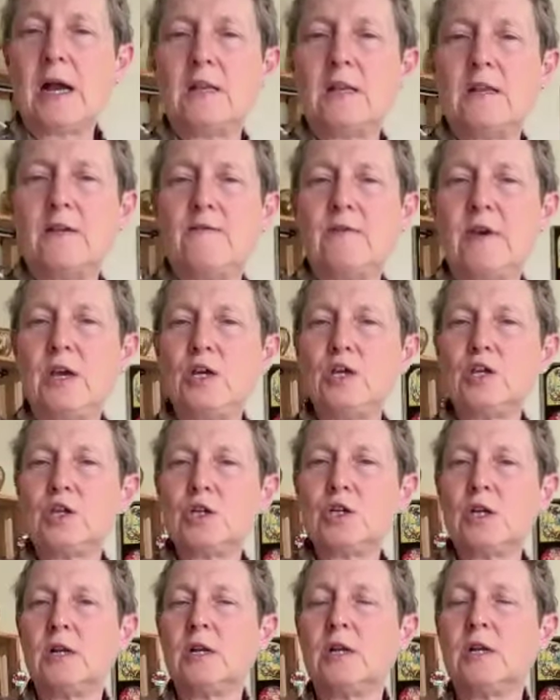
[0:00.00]

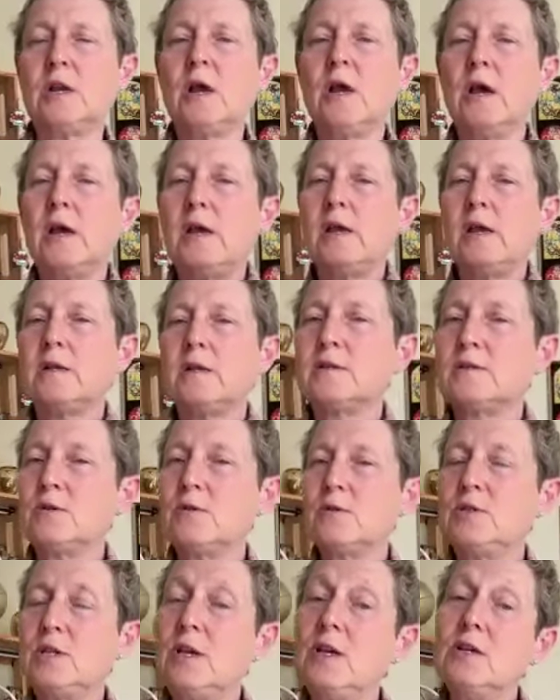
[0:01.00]
activation in
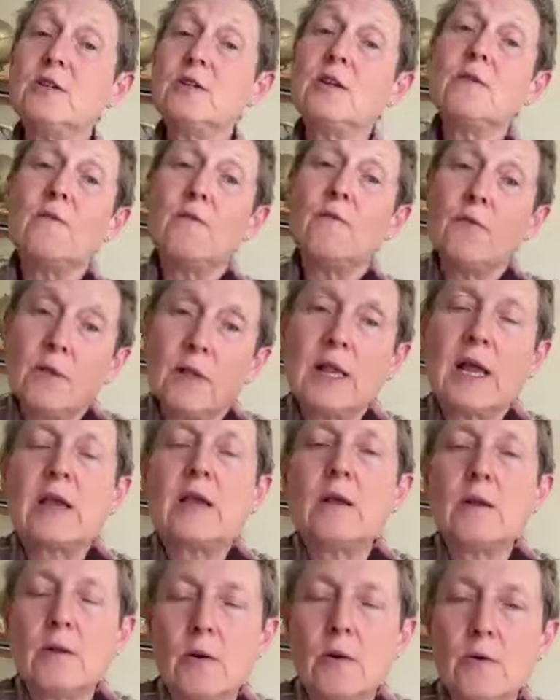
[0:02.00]
association,
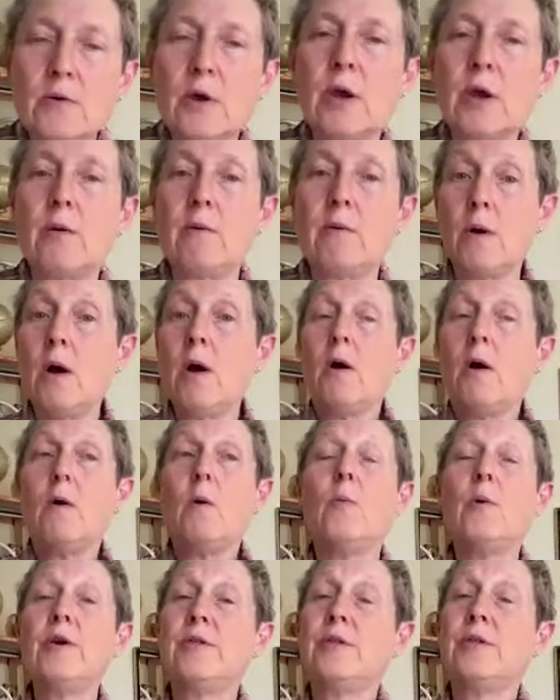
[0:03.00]
like,
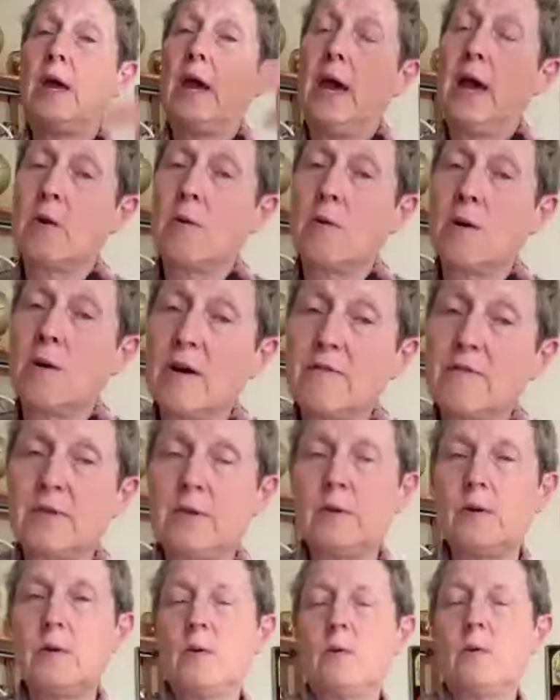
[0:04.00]
with
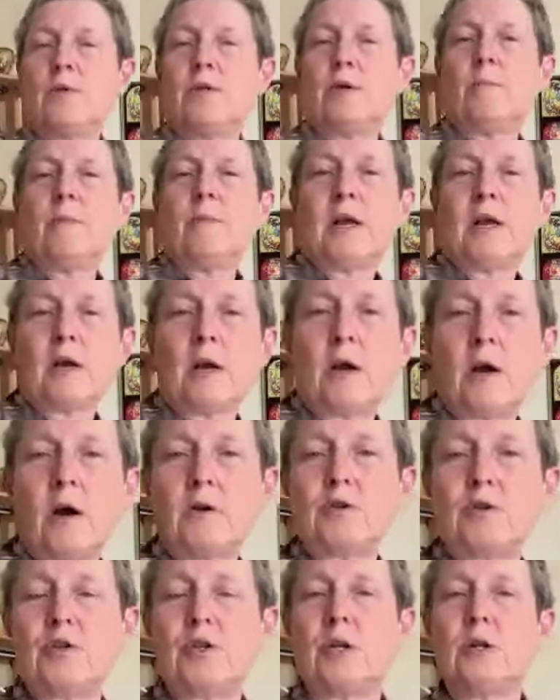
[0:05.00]
NRF2, with a
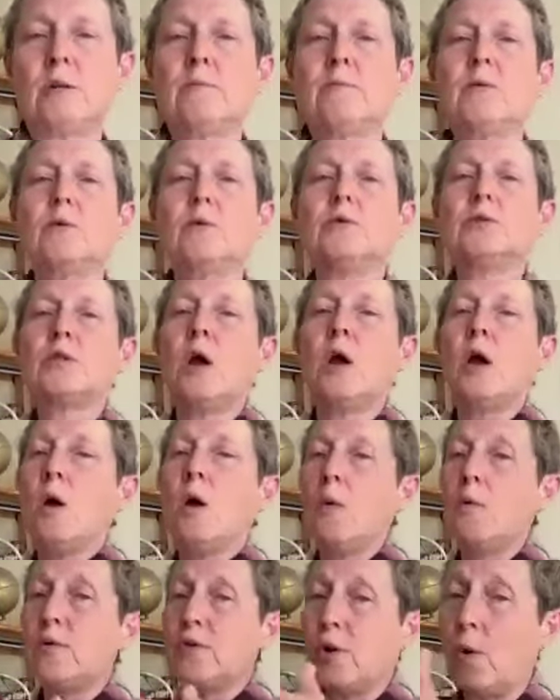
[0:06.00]
mitochondrial boost,
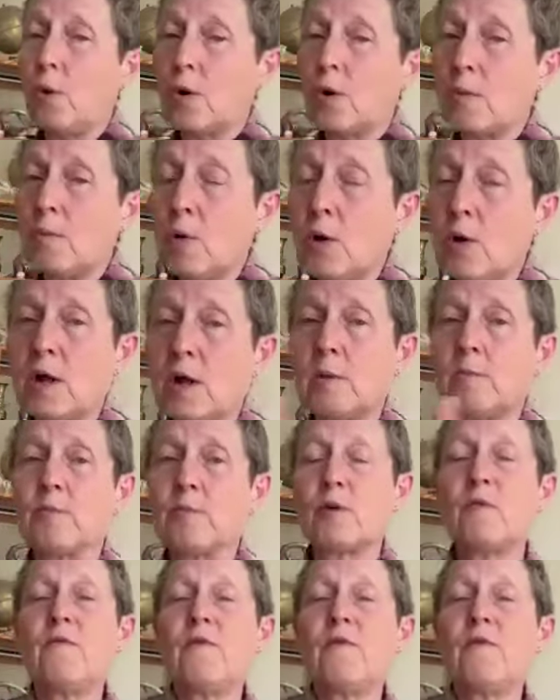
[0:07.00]
with hormonal